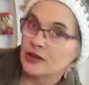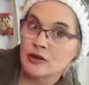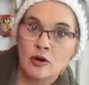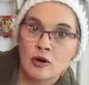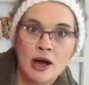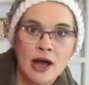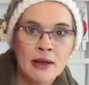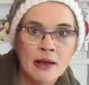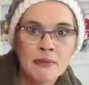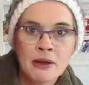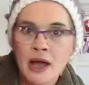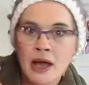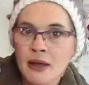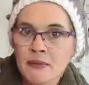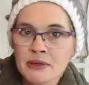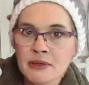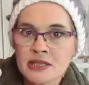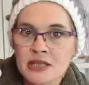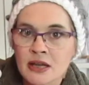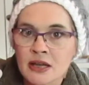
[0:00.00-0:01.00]
know, I'm a,
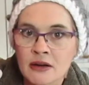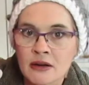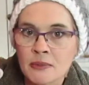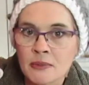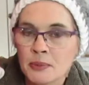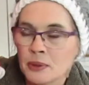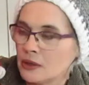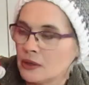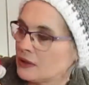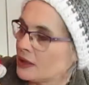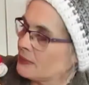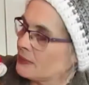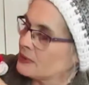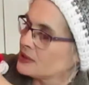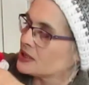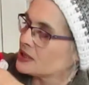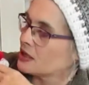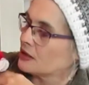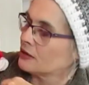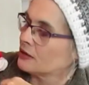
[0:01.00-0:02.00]
I'm a terrible, I'm a
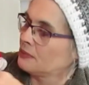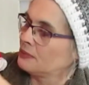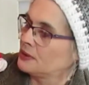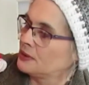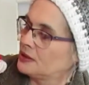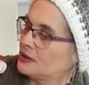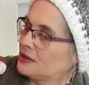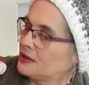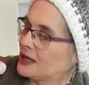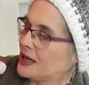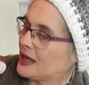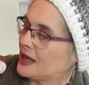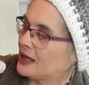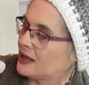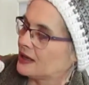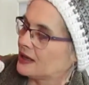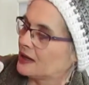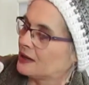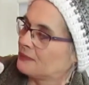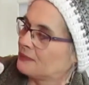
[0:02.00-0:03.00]
terrible,
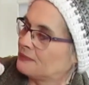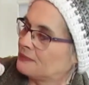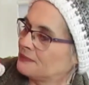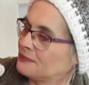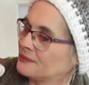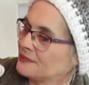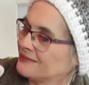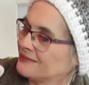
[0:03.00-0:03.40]
like, um,